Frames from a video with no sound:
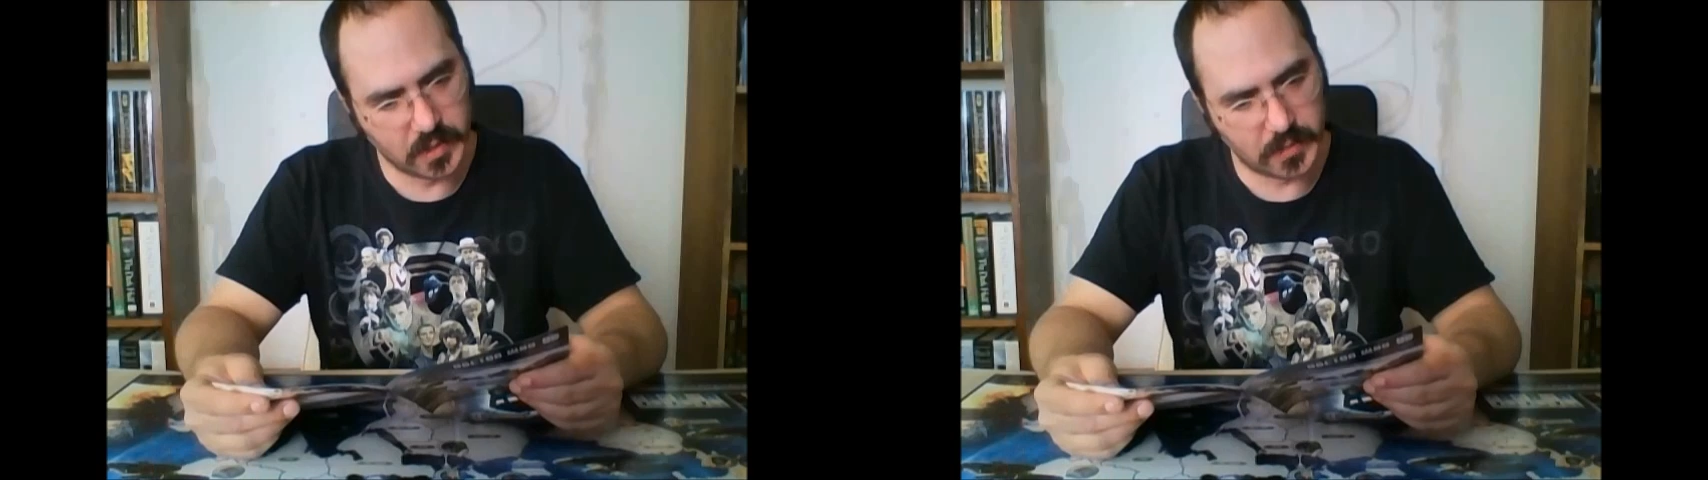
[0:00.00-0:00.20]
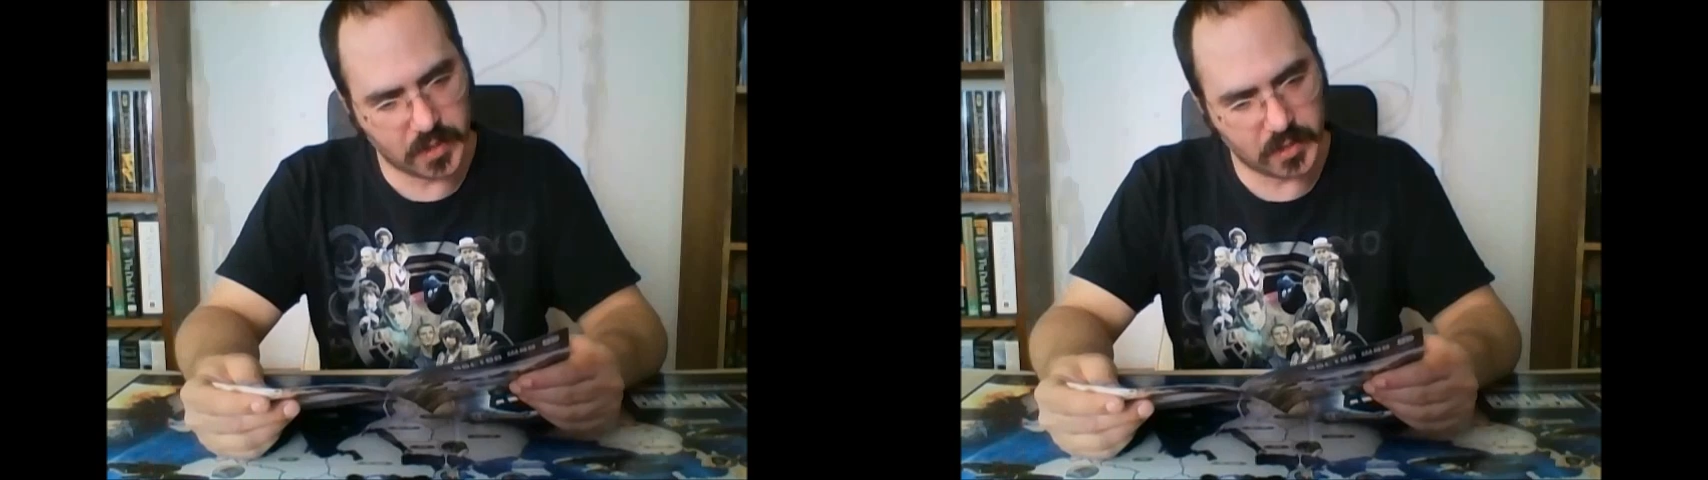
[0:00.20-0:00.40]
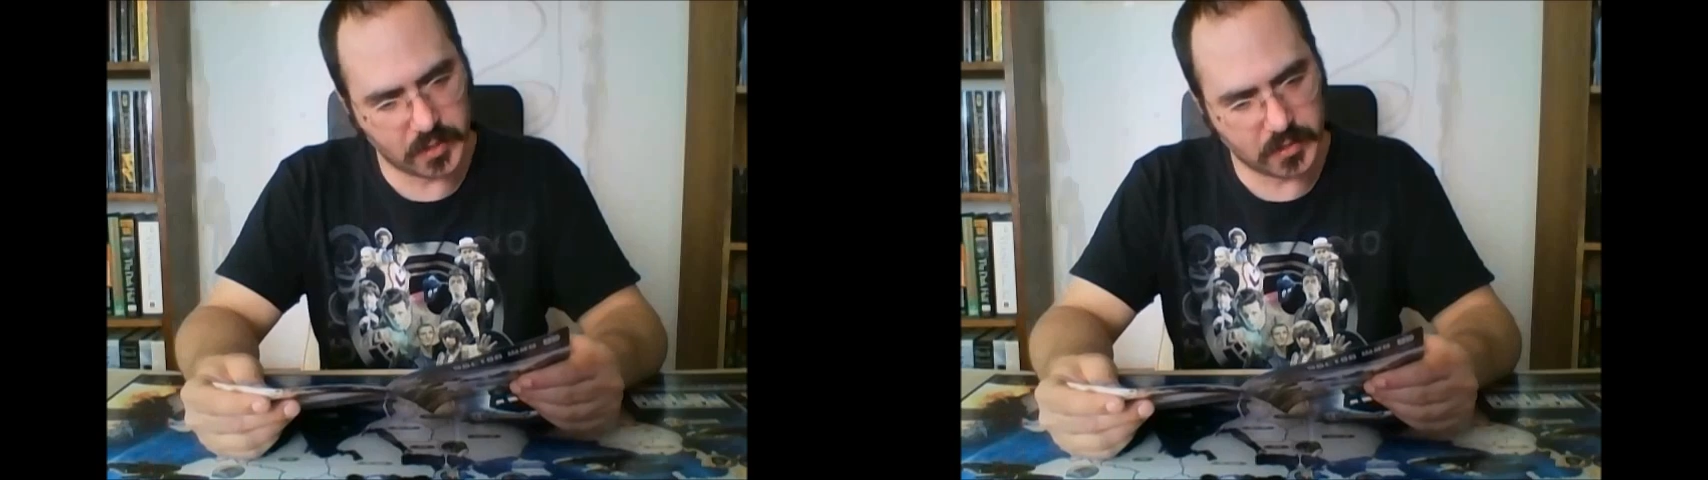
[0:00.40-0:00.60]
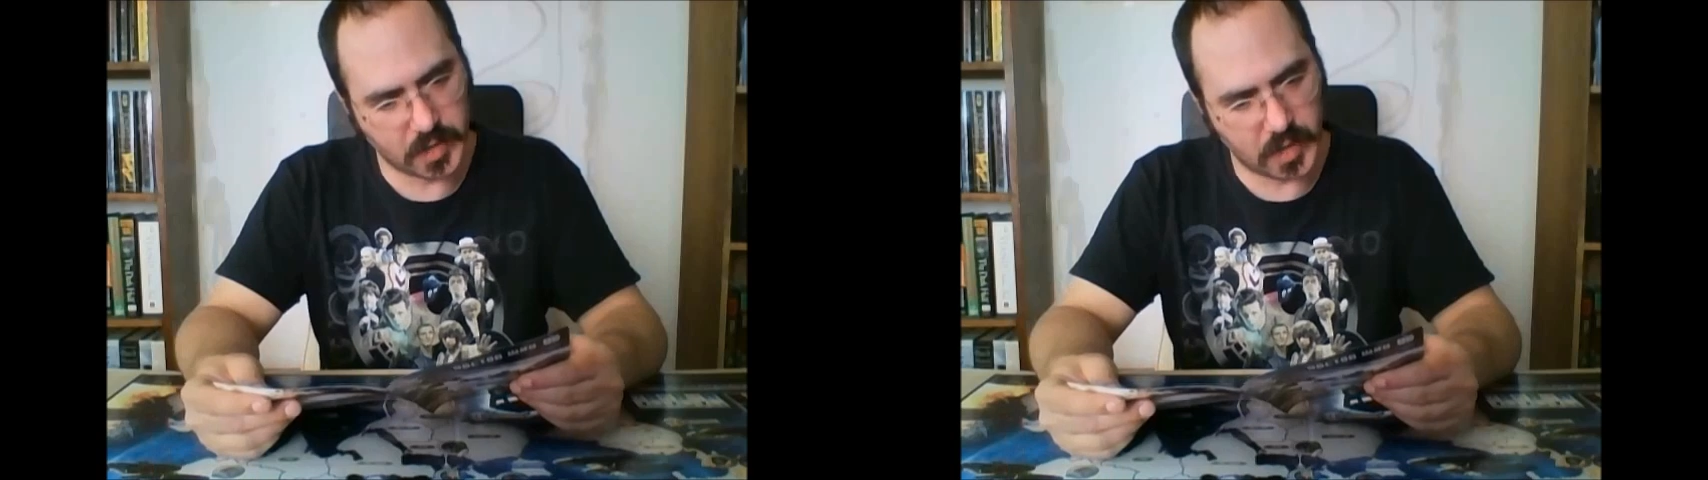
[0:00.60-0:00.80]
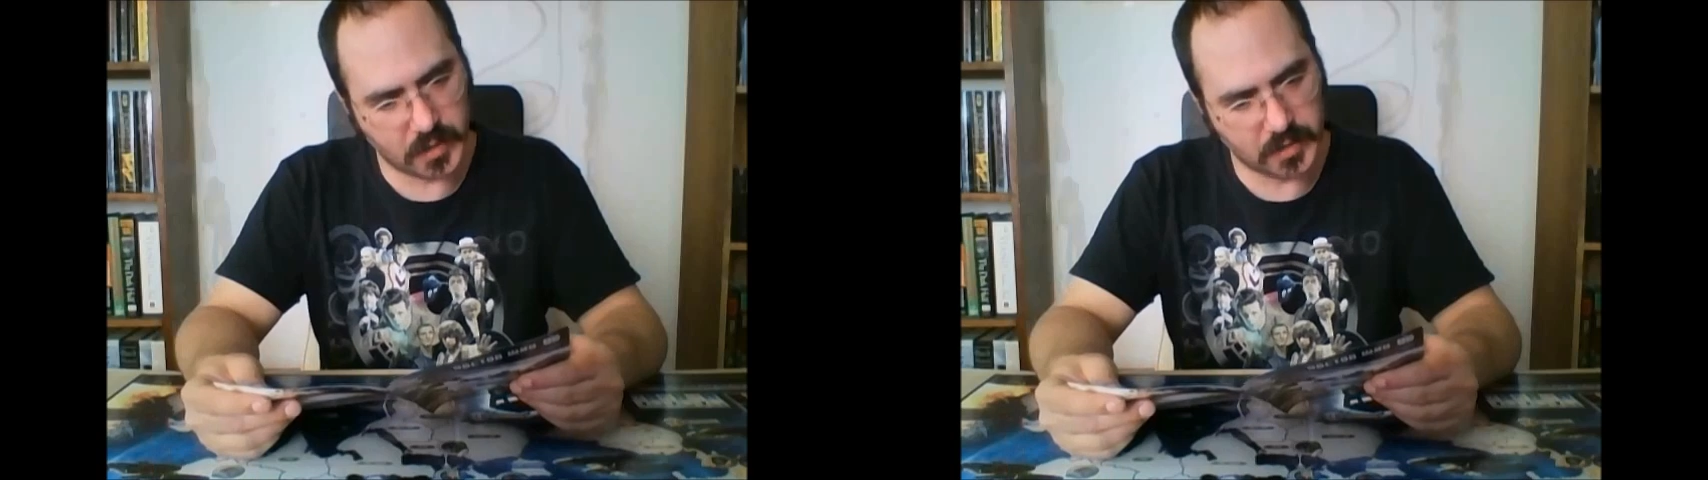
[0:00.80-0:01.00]
Place your
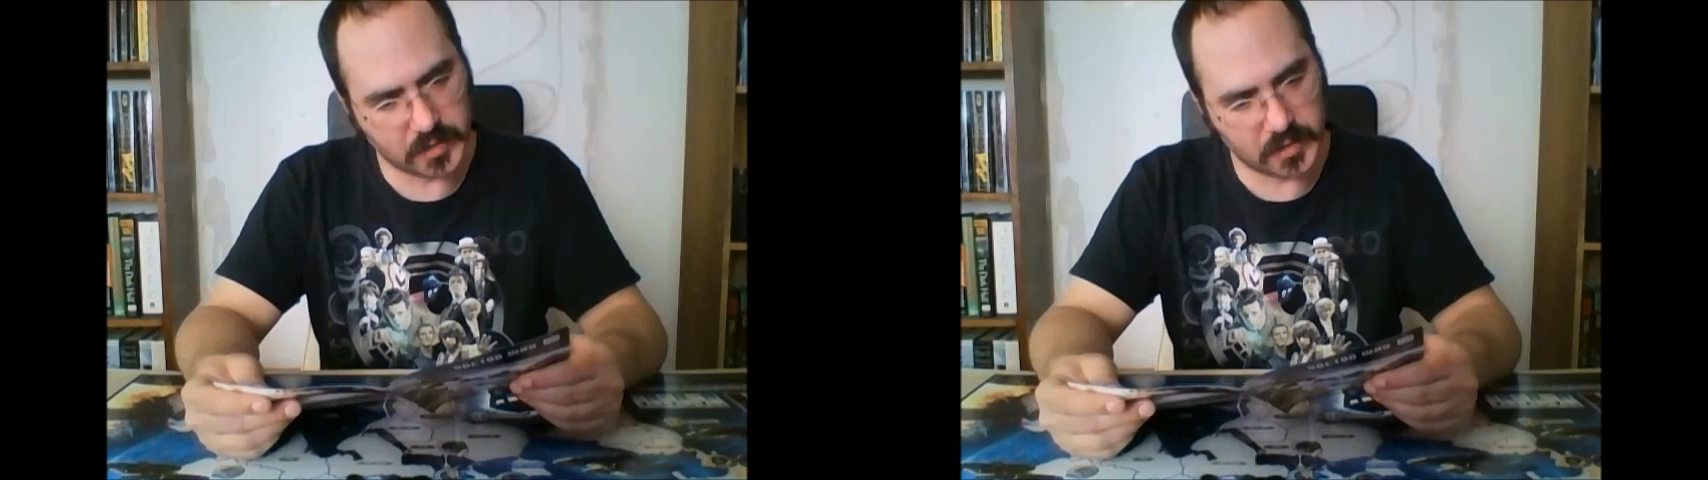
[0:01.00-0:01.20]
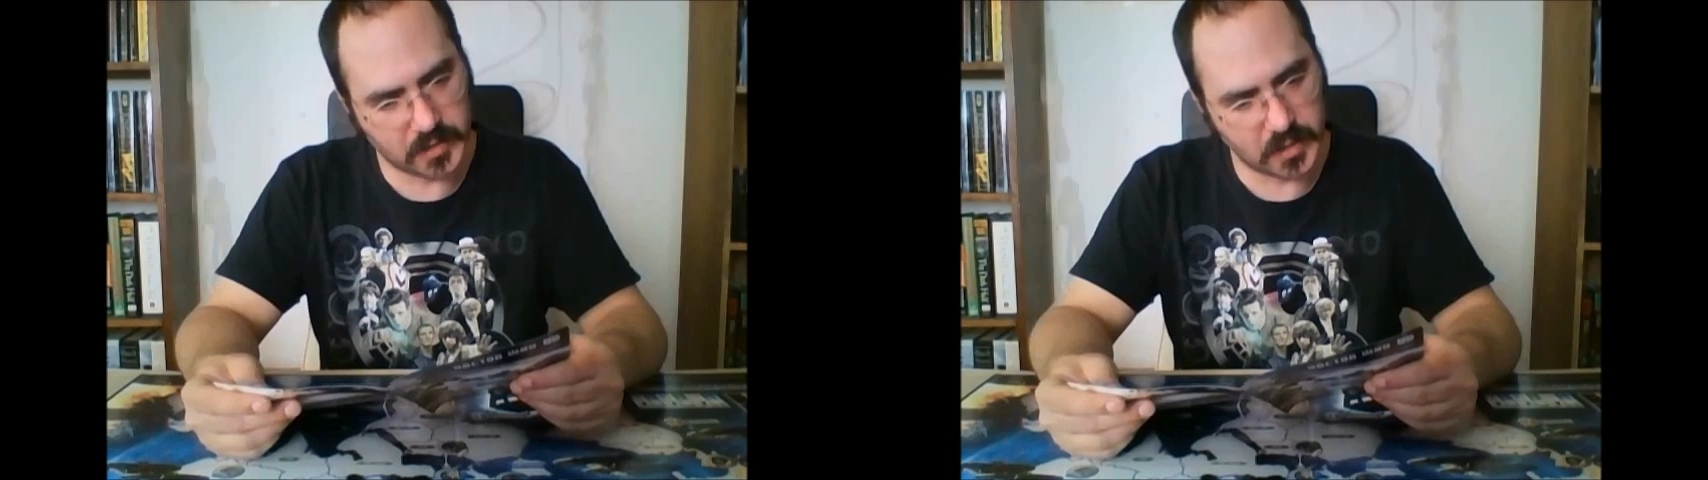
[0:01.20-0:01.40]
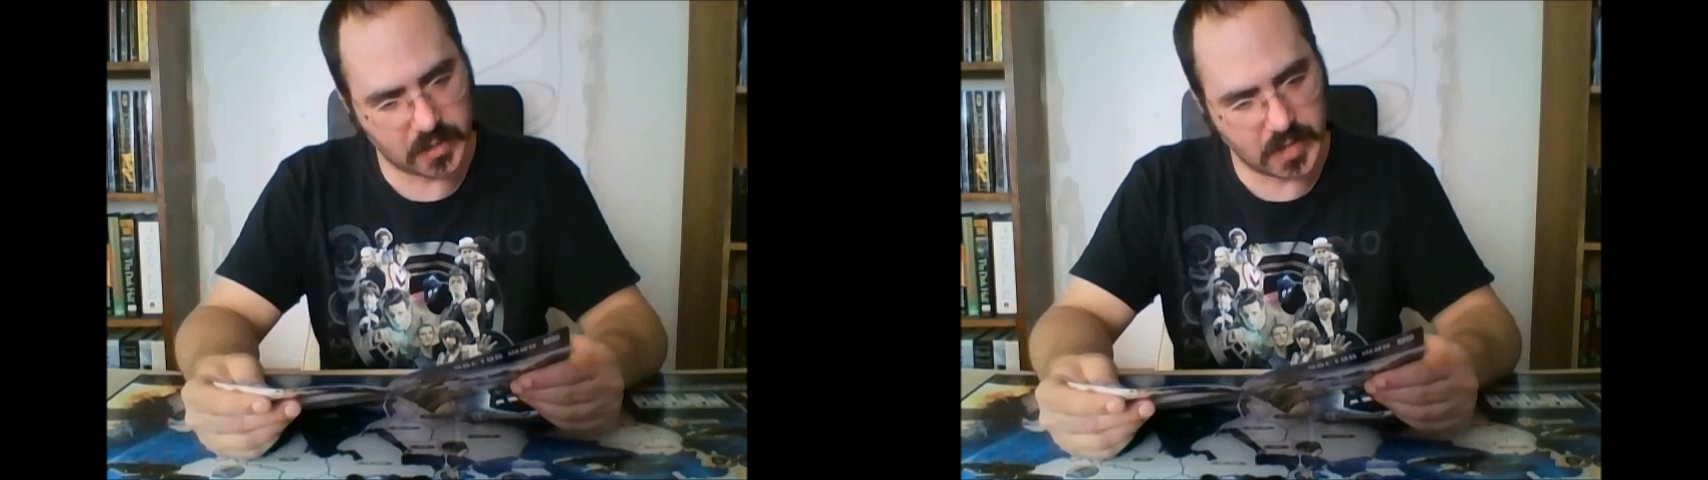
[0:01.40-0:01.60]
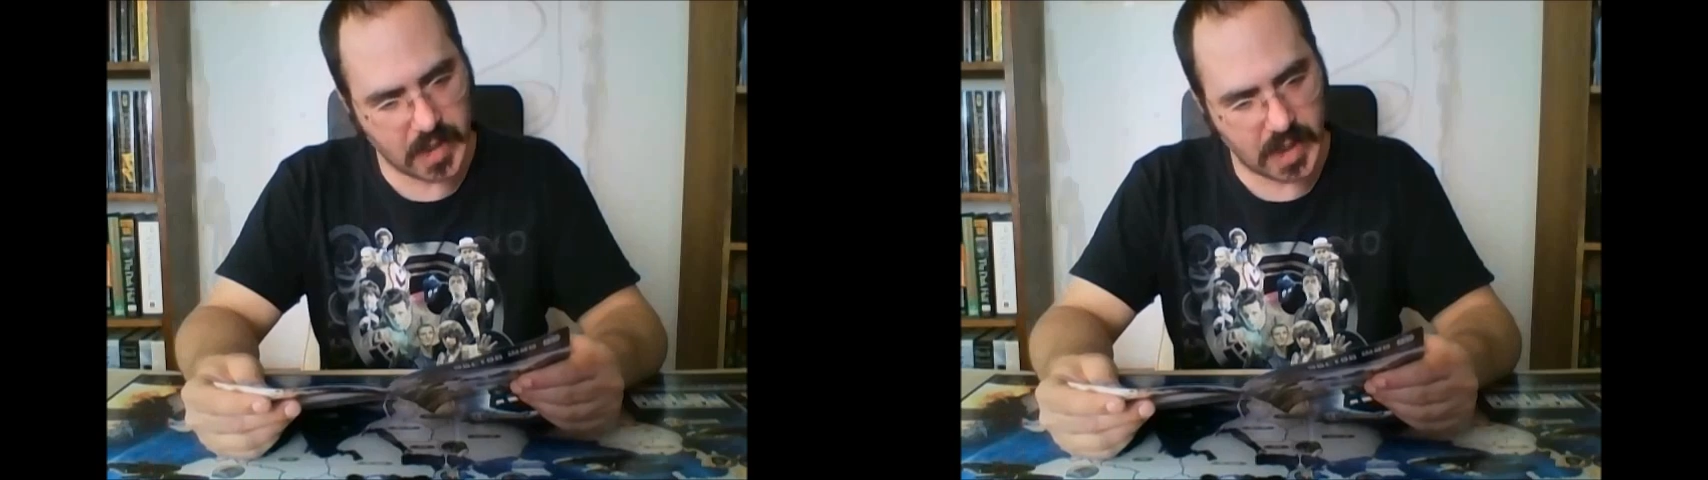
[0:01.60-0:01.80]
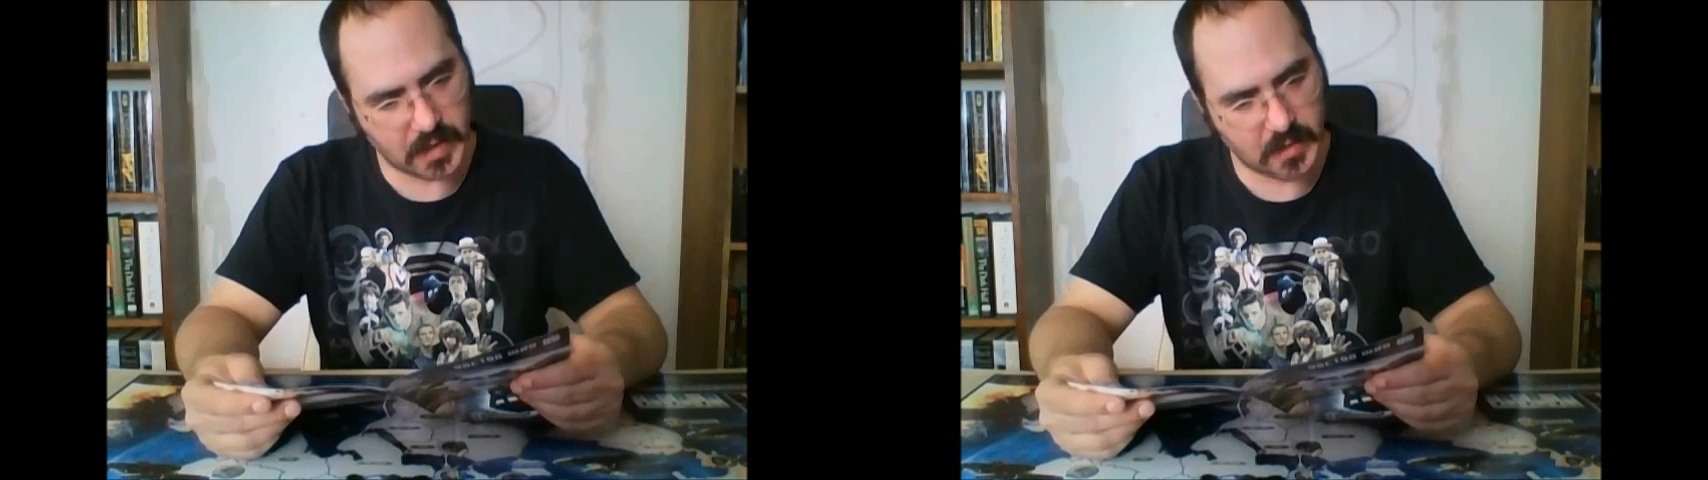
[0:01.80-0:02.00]
Daleks.
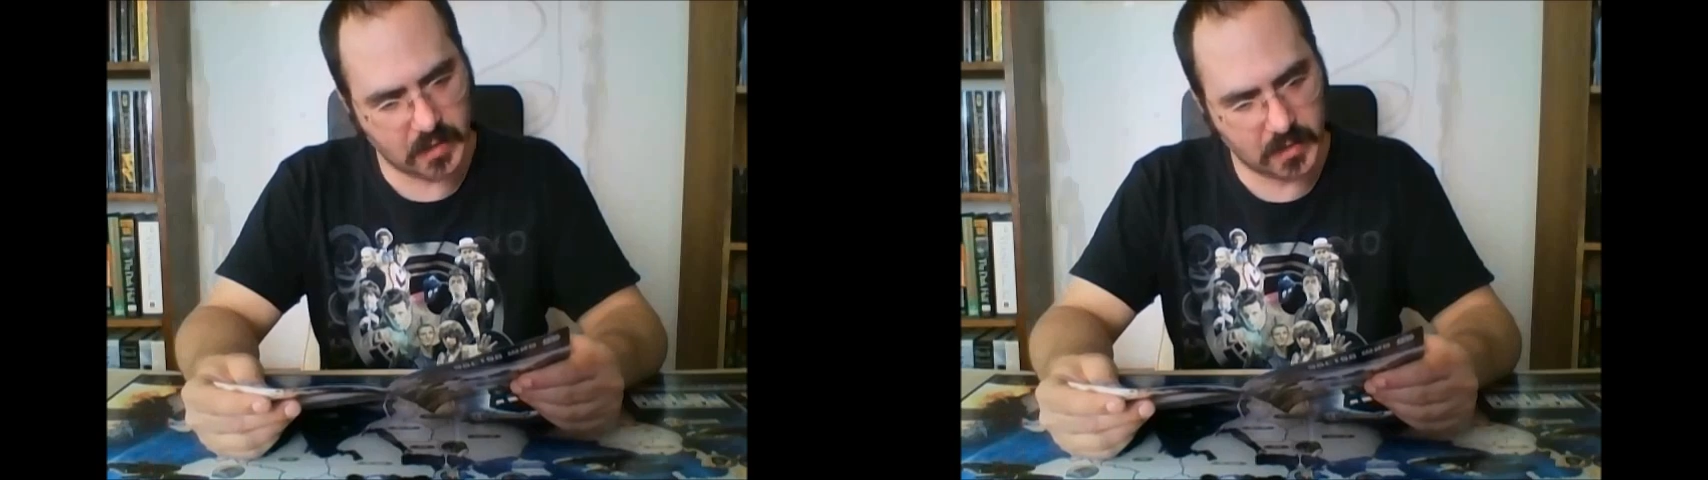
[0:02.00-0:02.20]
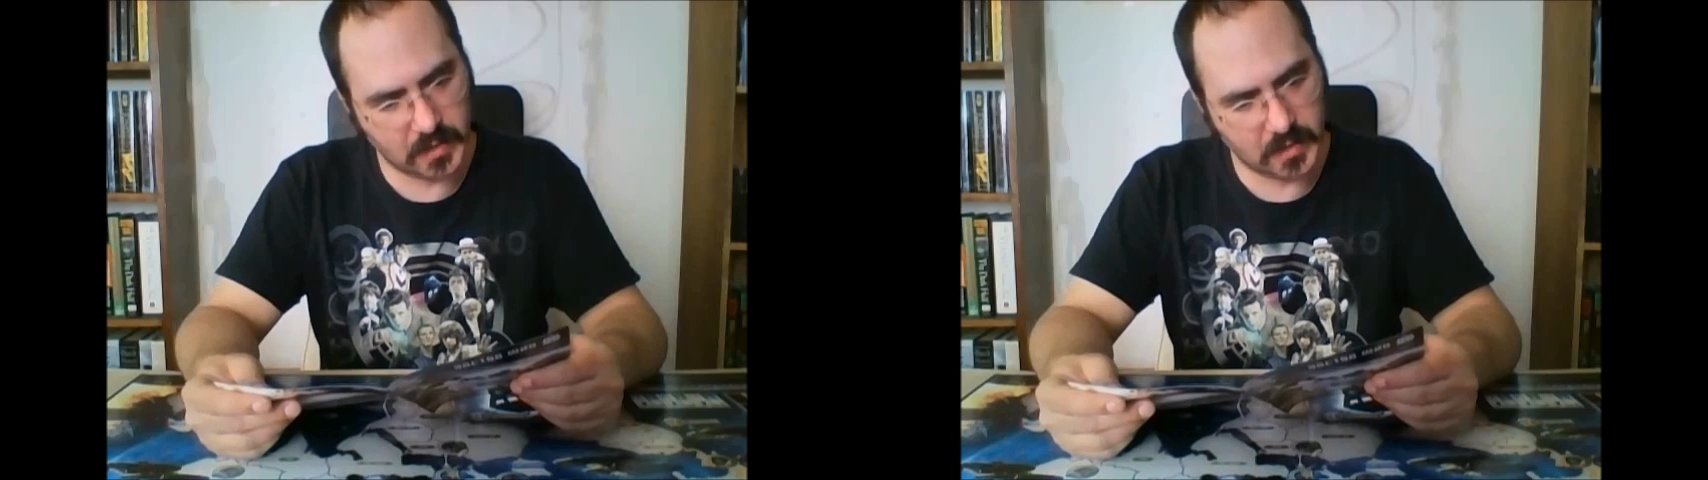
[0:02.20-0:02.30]
Attack.